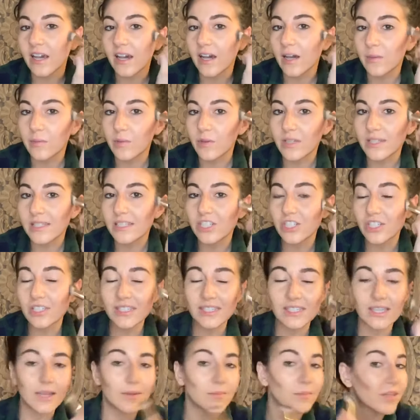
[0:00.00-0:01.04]
You can just
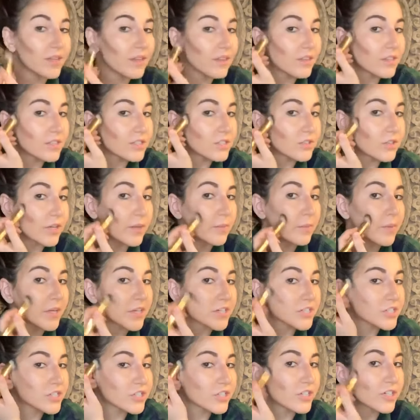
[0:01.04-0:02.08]
send me the straight
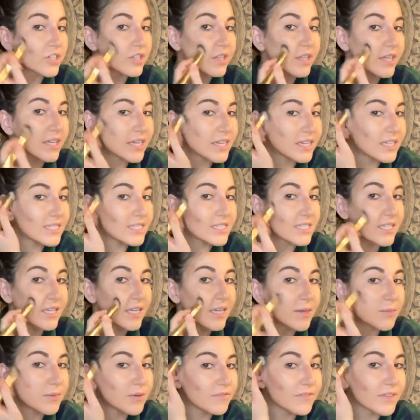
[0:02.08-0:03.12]
picture like in a
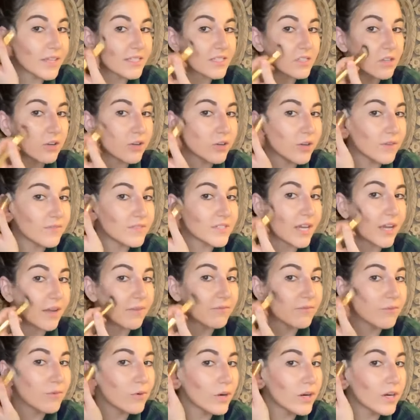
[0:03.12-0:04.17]
DM if that's all you have time
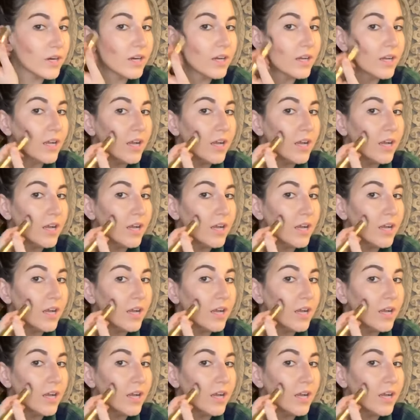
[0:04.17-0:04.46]
for,